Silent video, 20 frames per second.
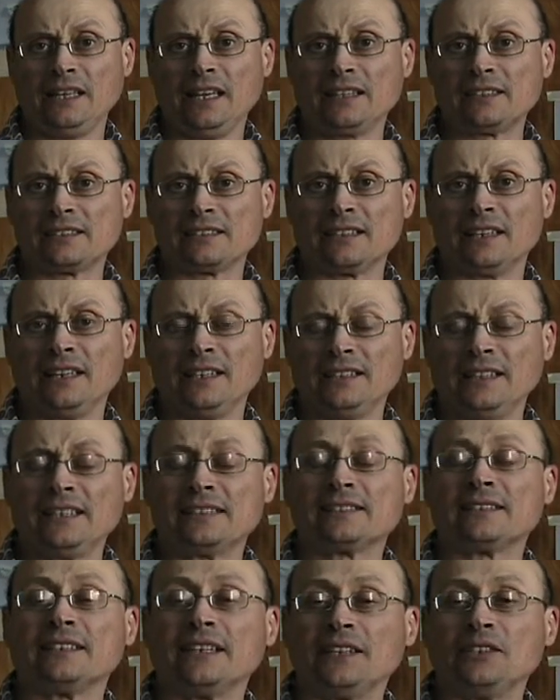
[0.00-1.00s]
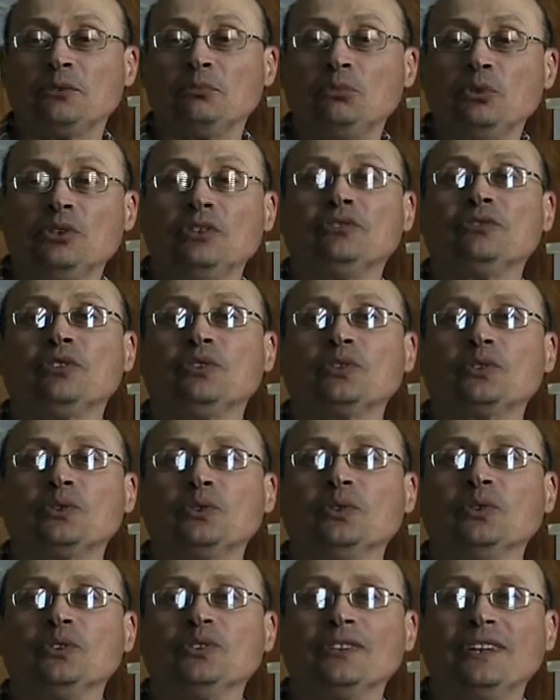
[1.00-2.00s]
That's uh, that's another beautiful
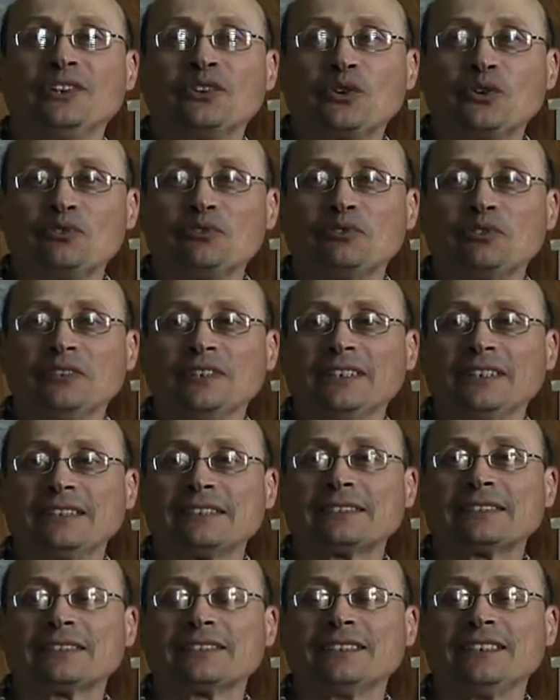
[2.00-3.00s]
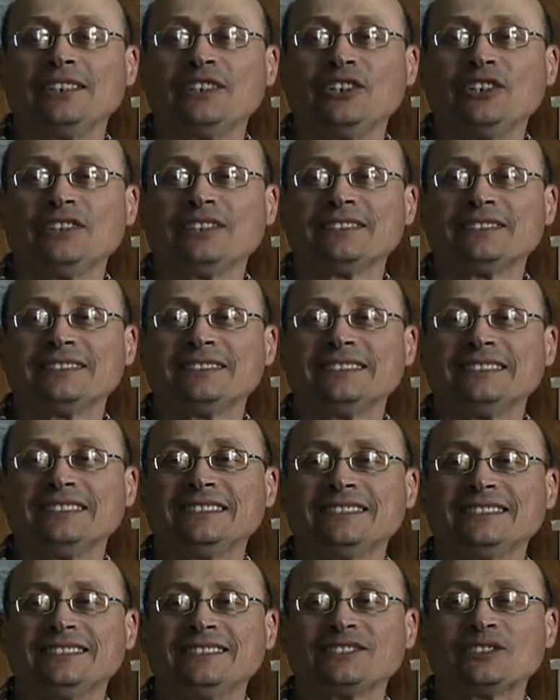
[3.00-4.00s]
tool, our own feelings, you know.
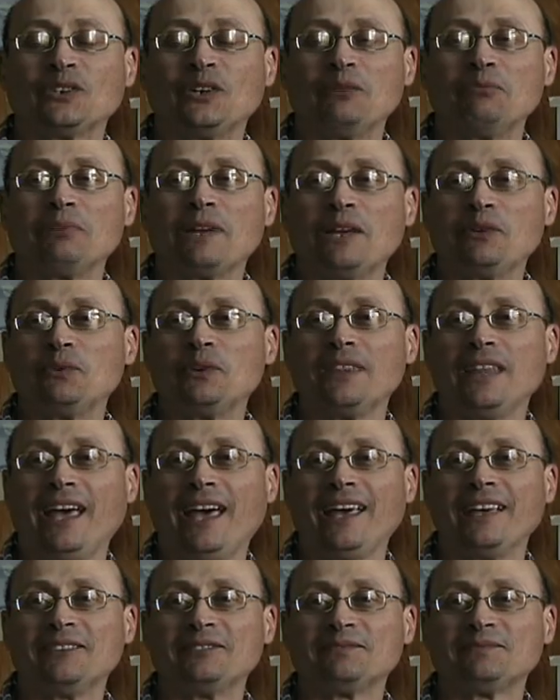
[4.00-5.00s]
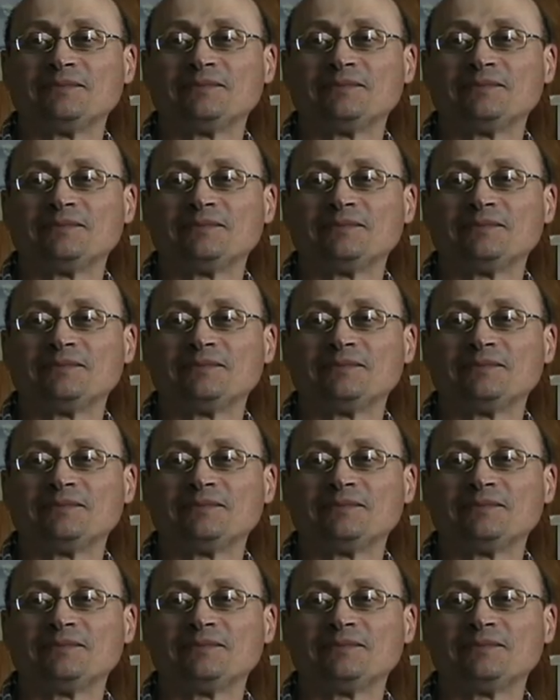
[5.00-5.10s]
So I play with that.